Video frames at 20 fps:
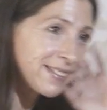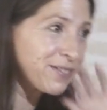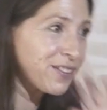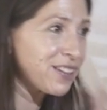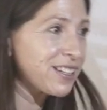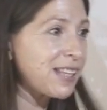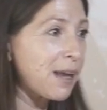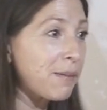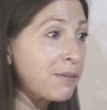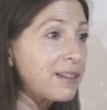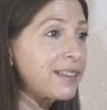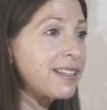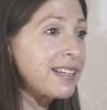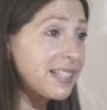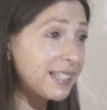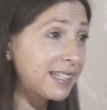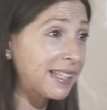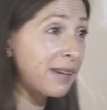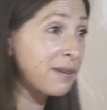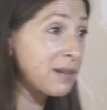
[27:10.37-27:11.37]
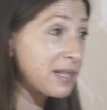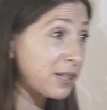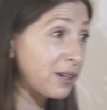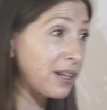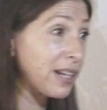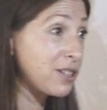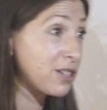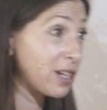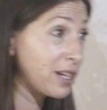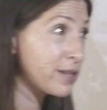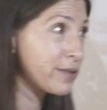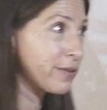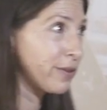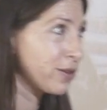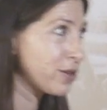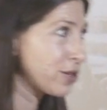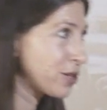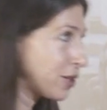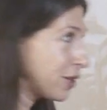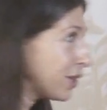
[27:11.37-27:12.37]
For example, this name is going to change
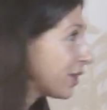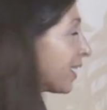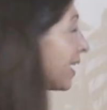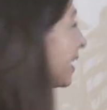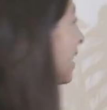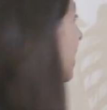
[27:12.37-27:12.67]
for sure.